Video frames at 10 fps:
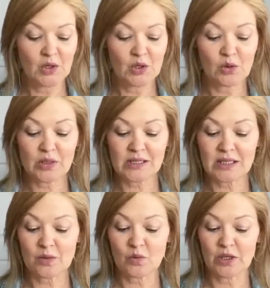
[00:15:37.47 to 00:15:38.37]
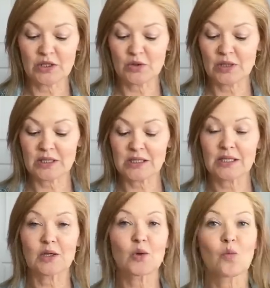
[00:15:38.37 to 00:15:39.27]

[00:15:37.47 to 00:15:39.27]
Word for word: Who is someone you consider